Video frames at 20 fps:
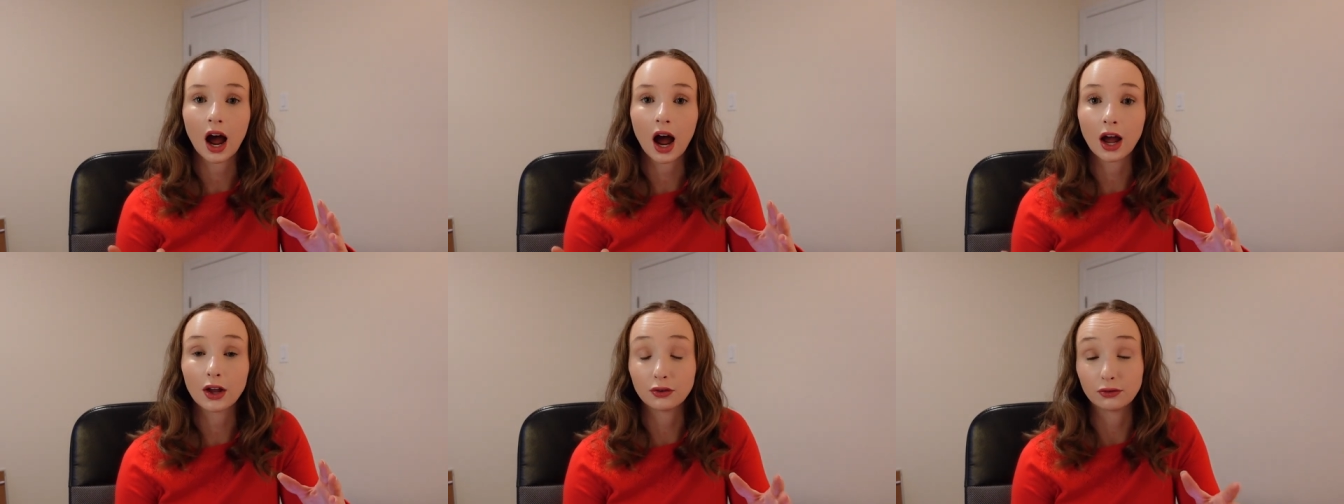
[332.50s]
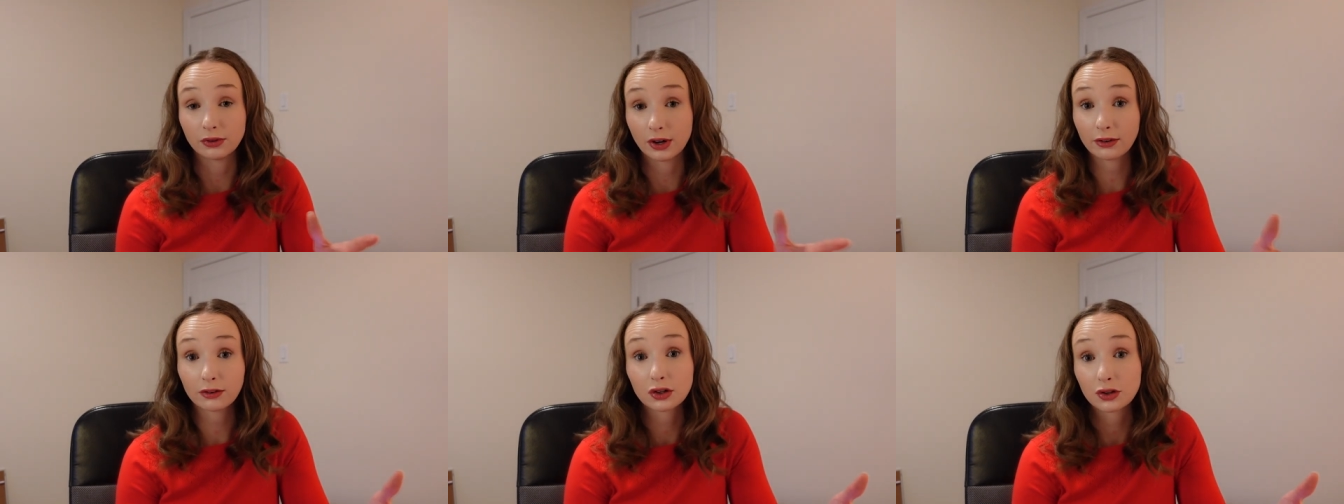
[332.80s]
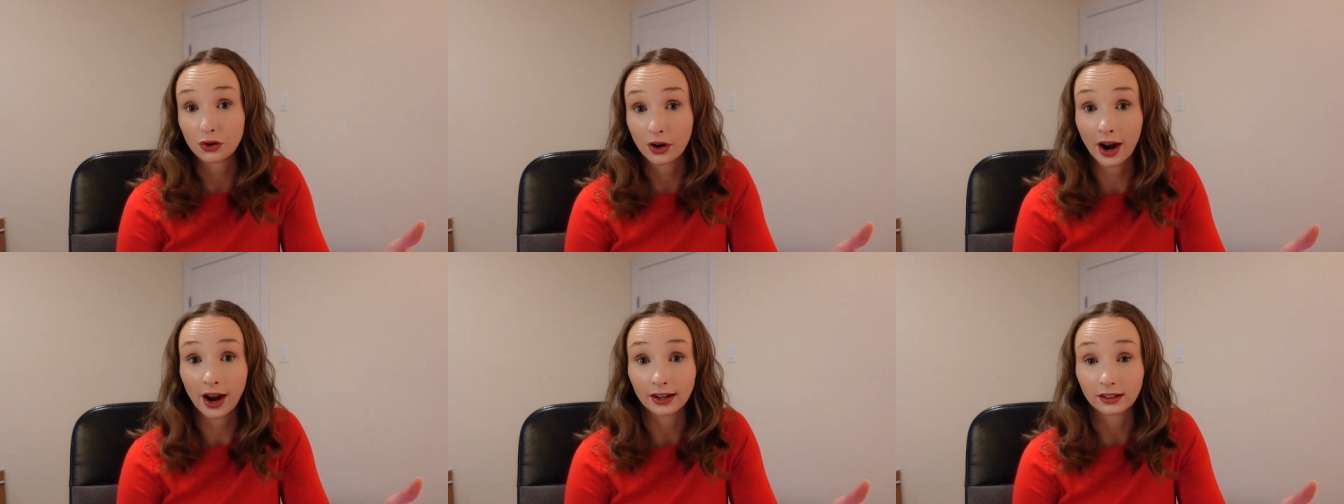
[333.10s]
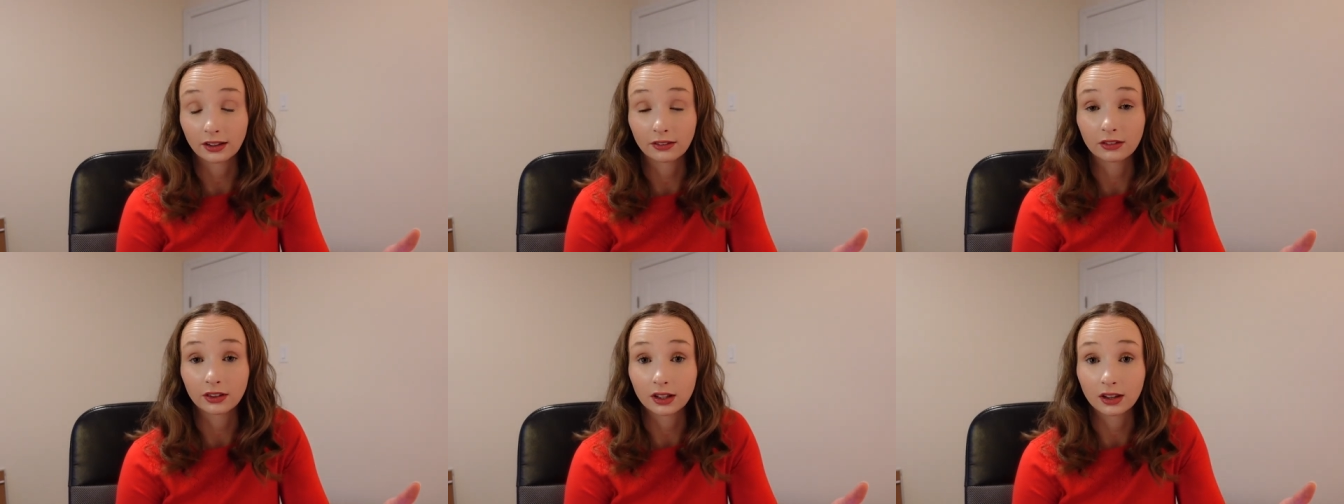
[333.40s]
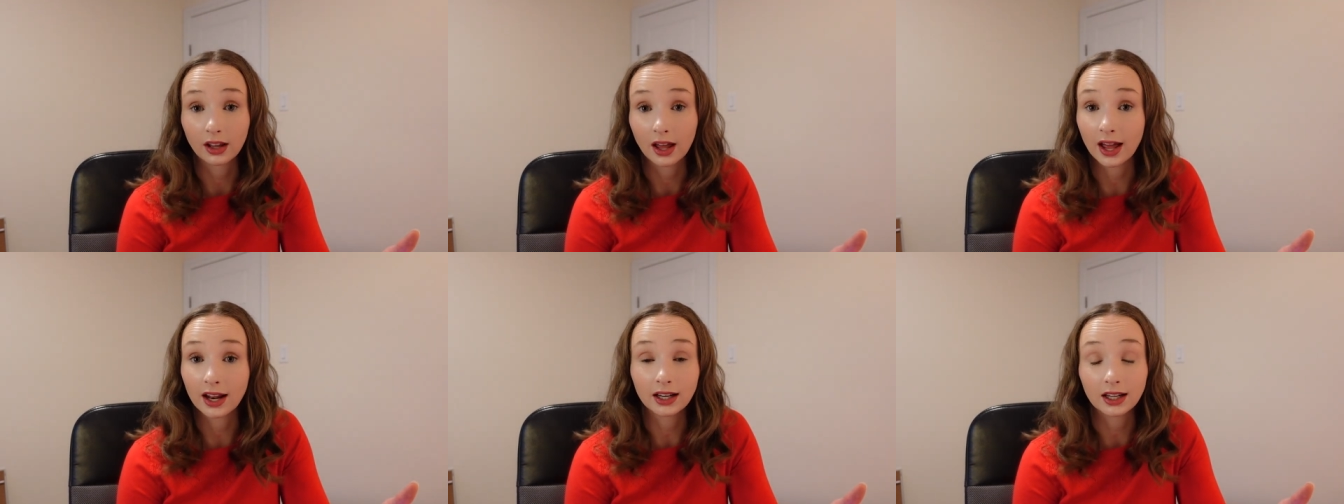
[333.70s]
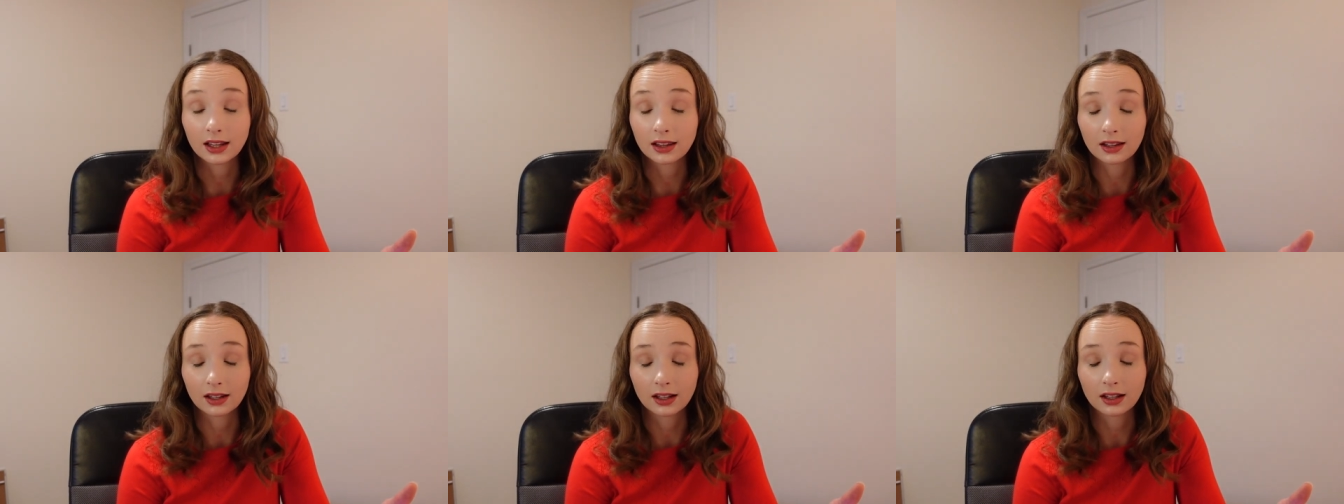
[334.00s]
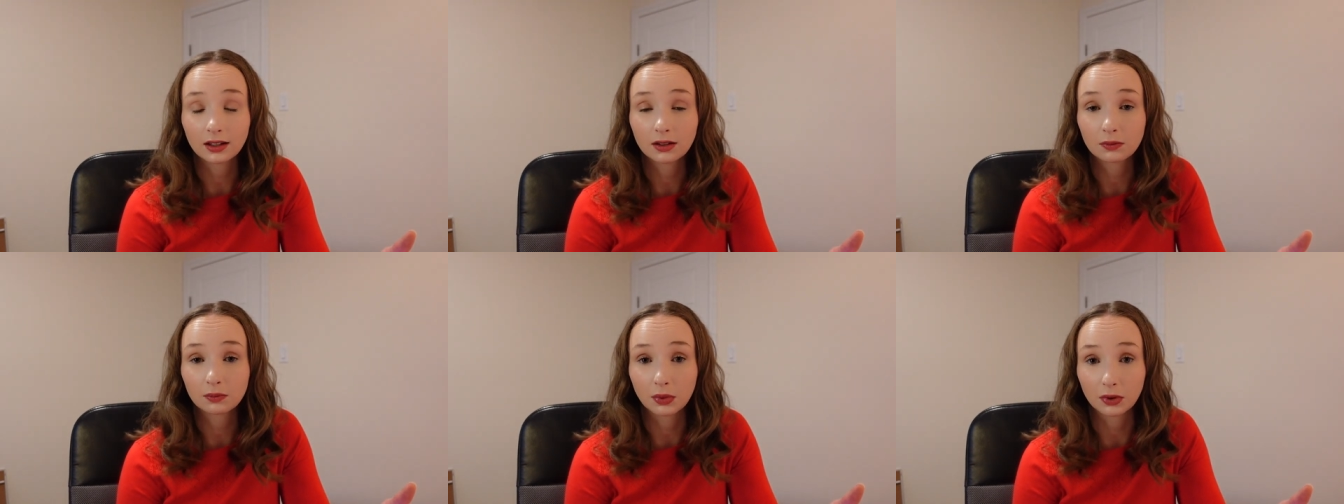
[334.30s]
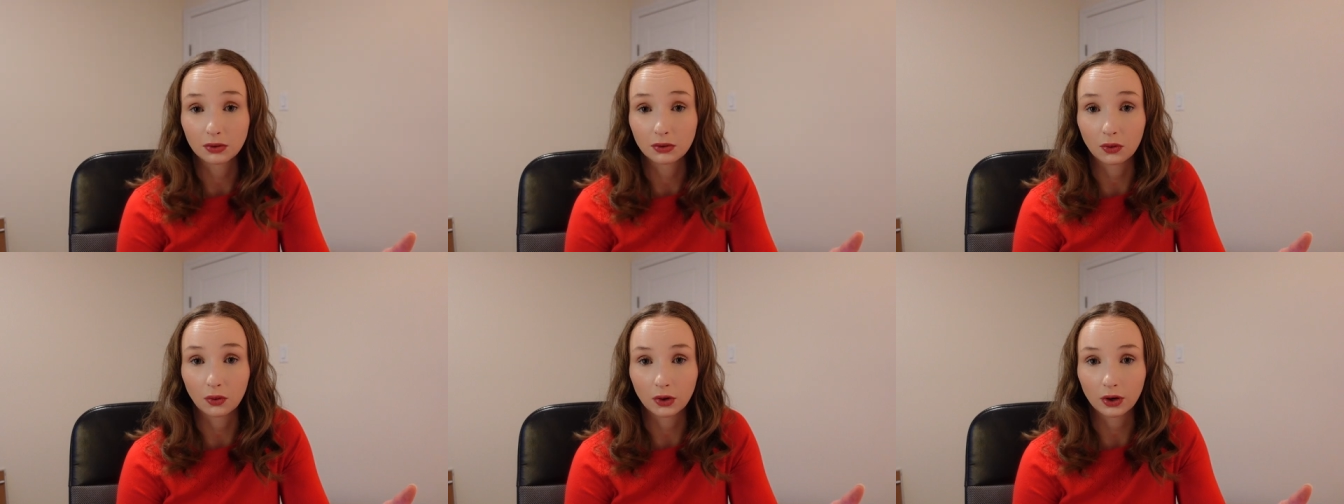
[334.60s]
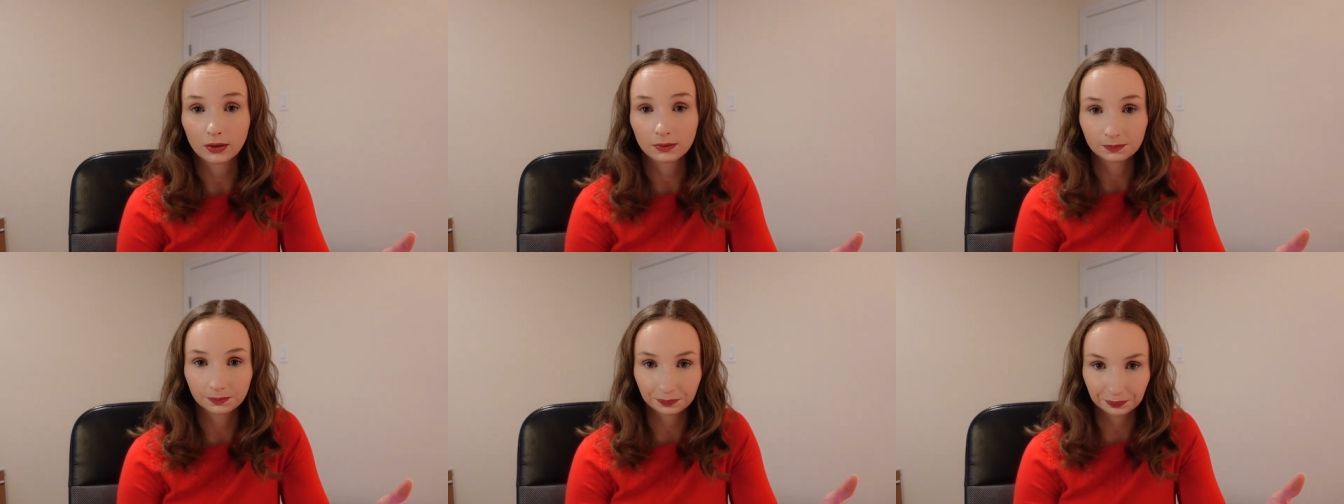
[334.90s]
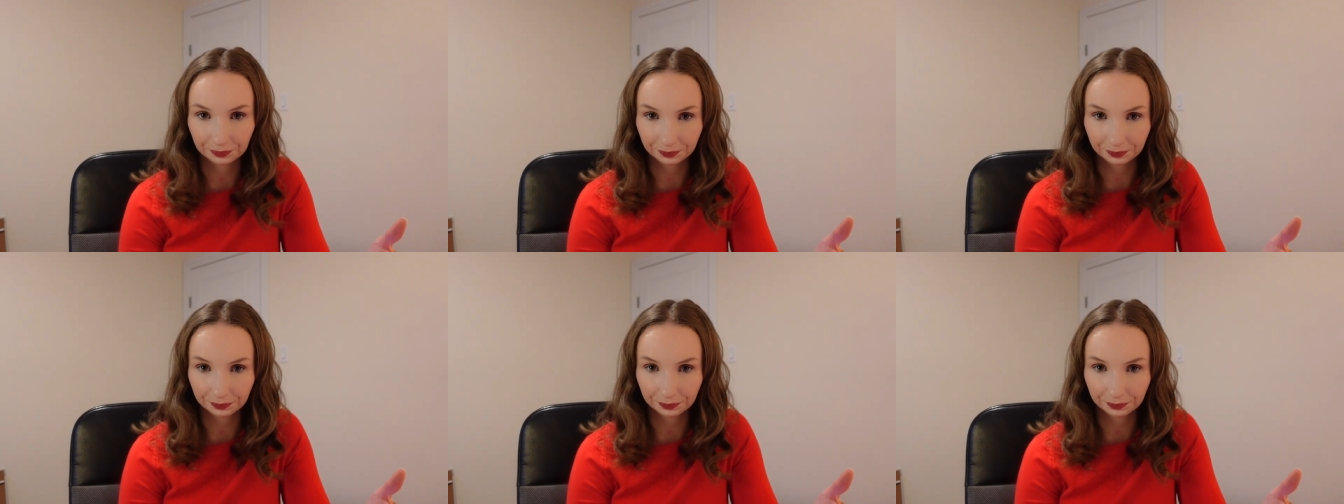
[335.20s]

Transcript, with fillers: you've never tracked every, anything before